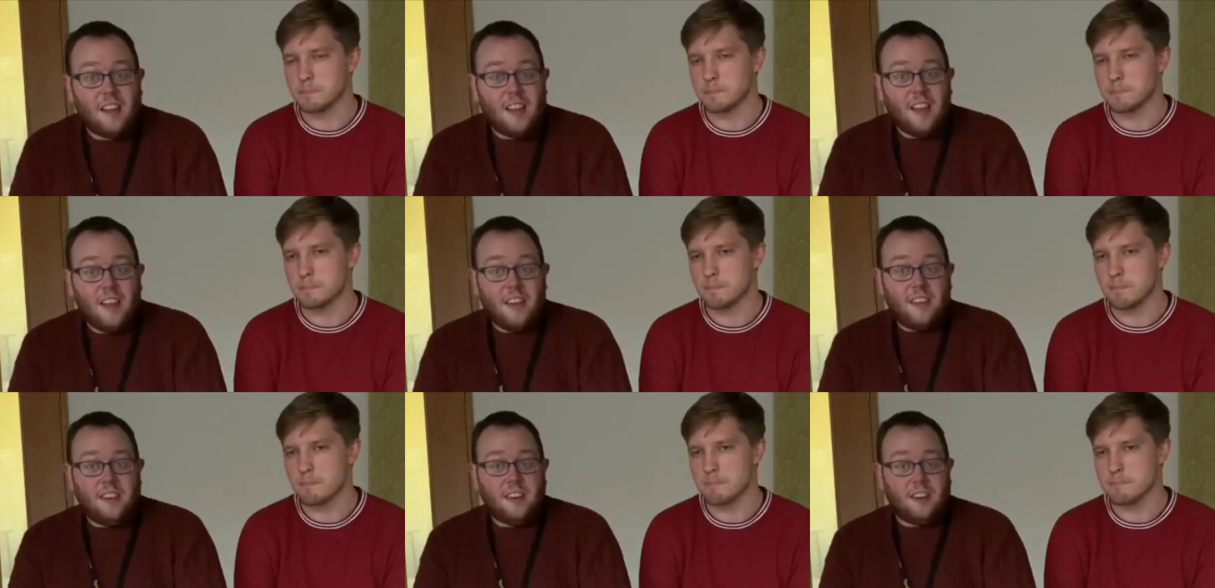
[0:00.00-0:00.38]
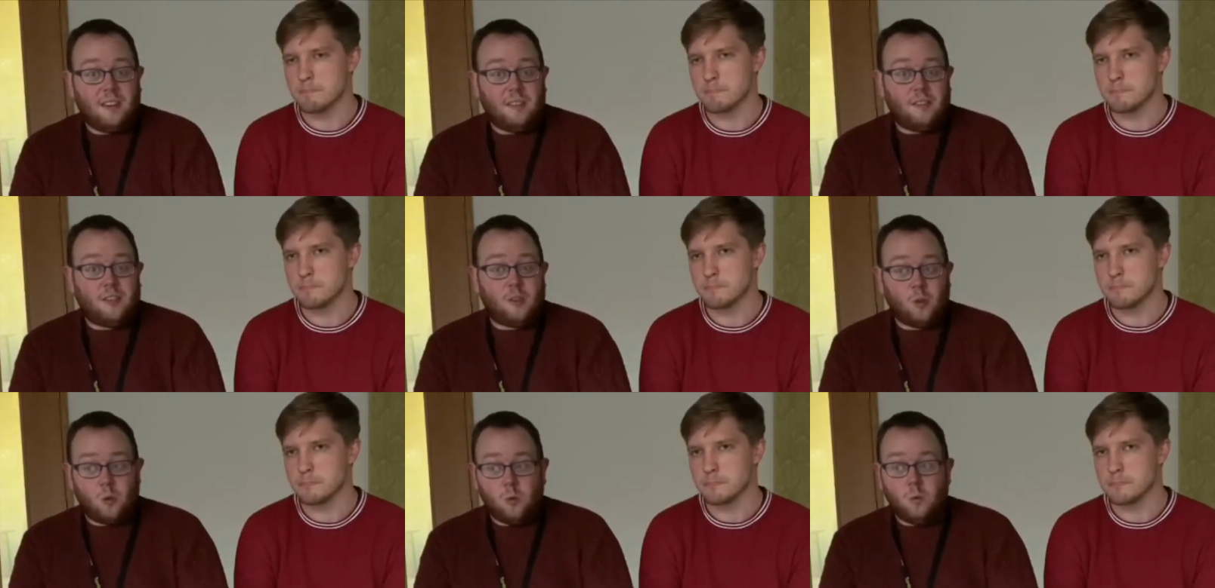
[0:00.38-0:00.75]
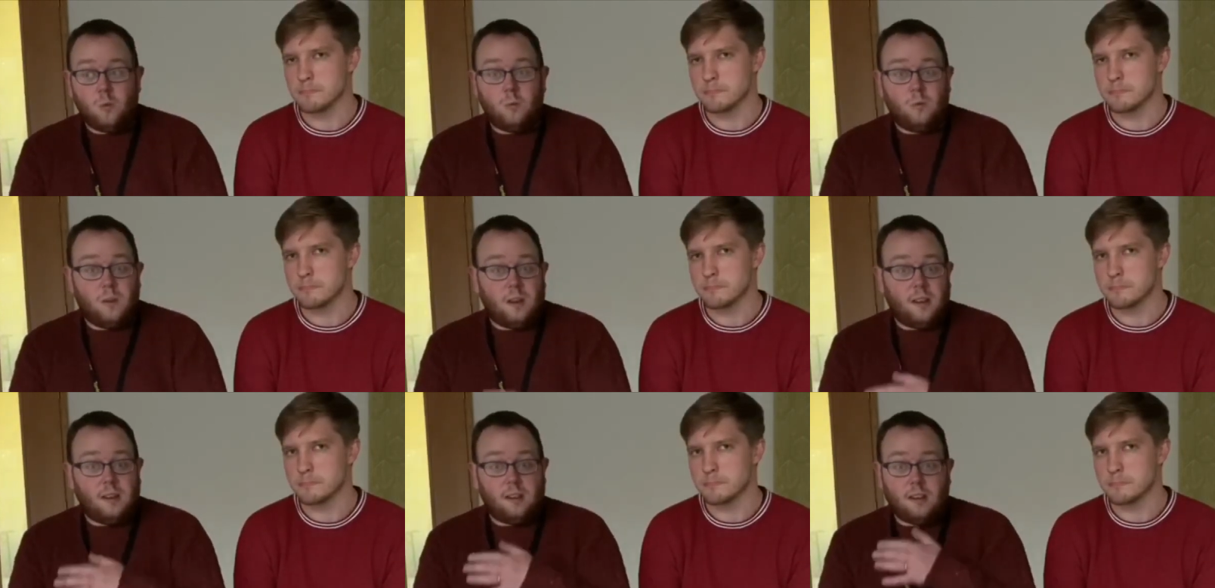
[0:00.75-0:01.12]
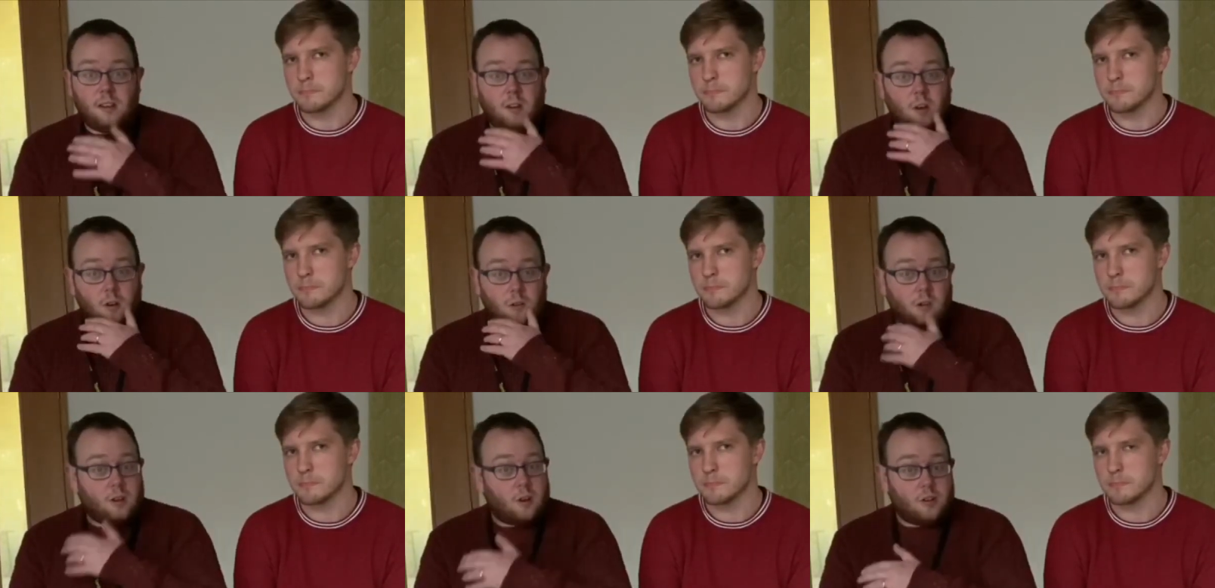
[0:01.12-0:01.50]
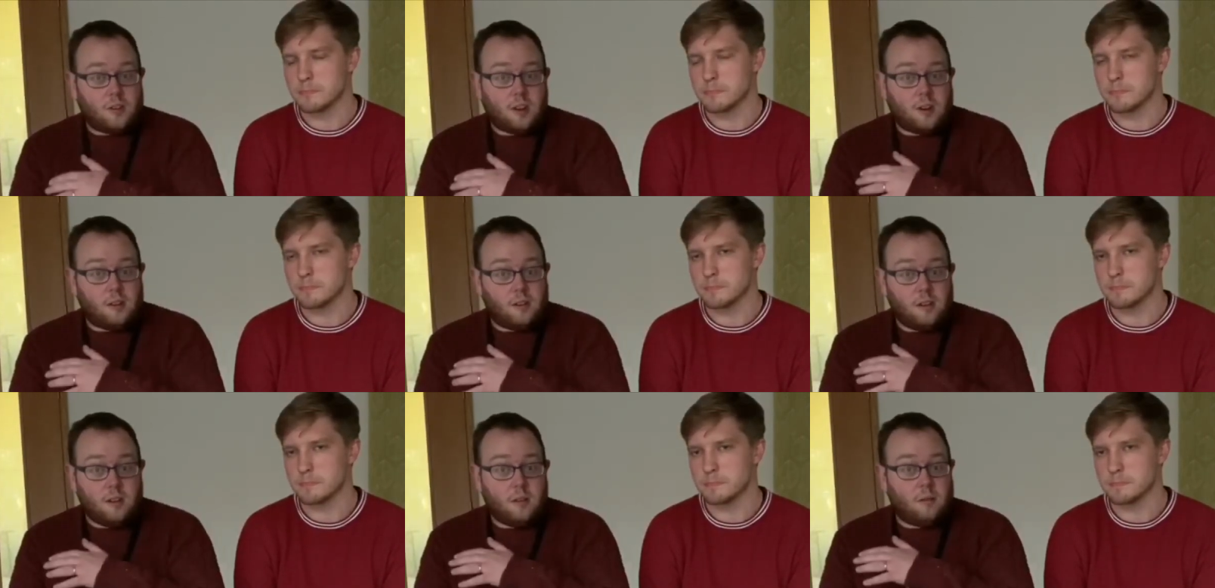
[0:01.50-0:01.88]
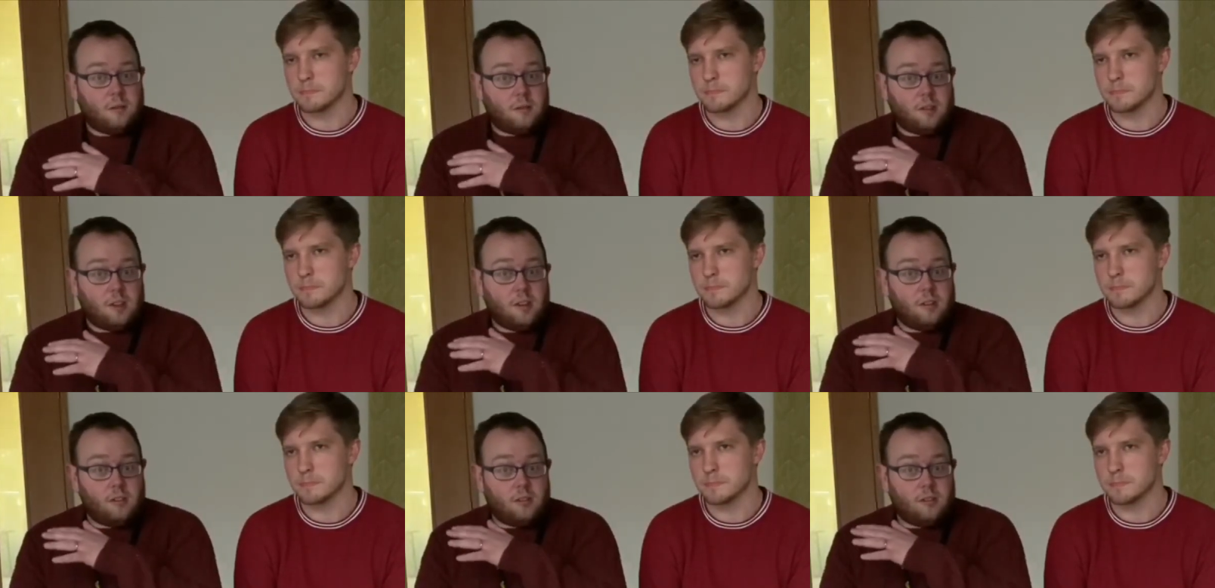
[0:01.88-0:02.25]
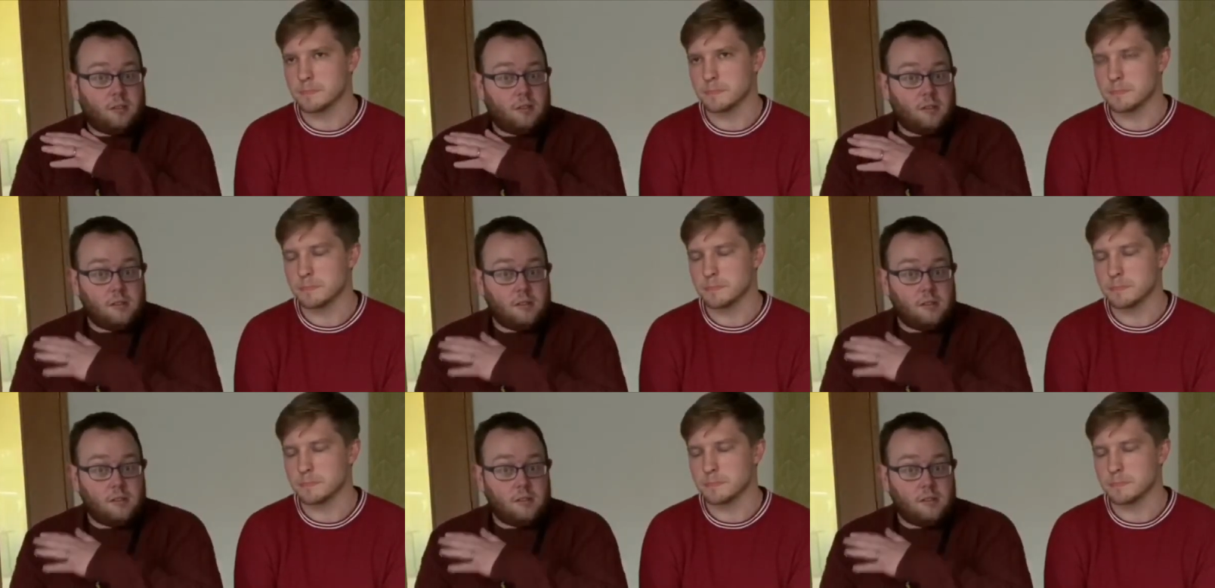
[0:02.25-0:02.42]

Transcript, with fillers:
Speaker 1: you know, Saul got, got a, you know, since,